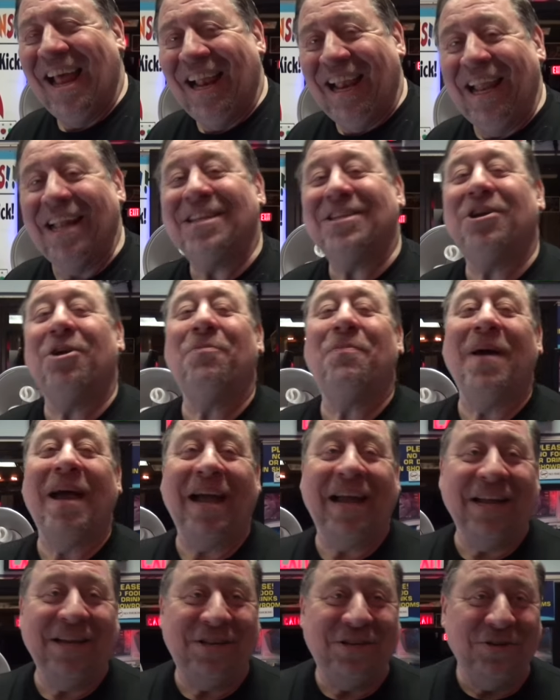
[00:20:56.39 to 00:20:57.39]
Let's go
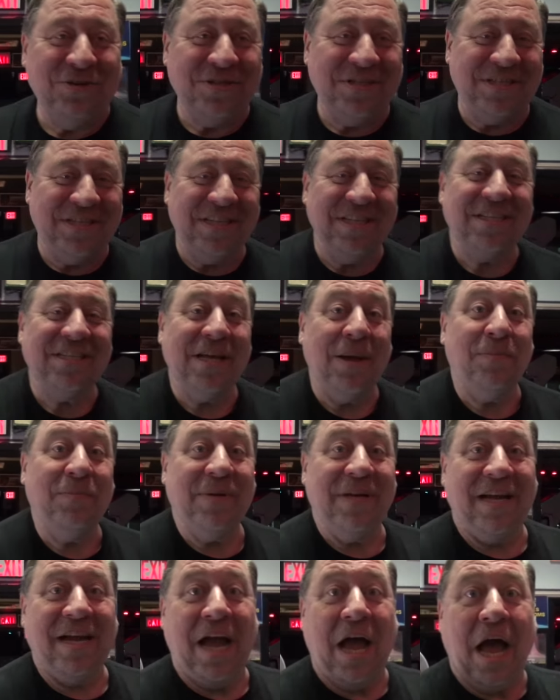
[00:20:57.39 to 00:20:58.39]
back and do
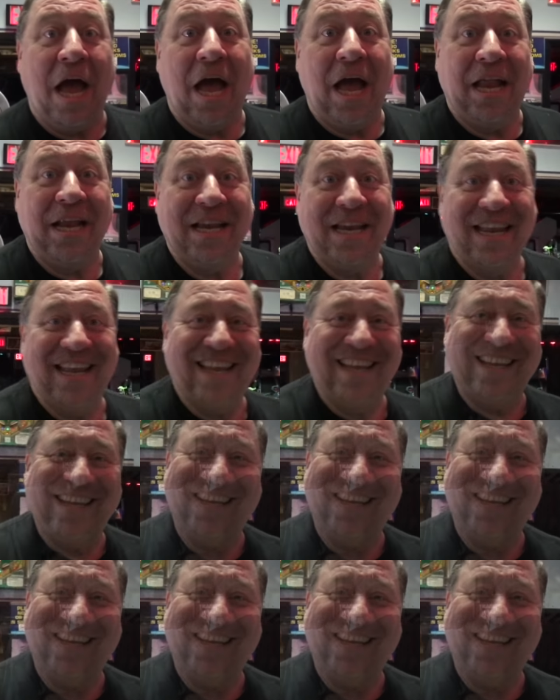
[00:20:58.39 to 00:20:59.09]
Decepticon.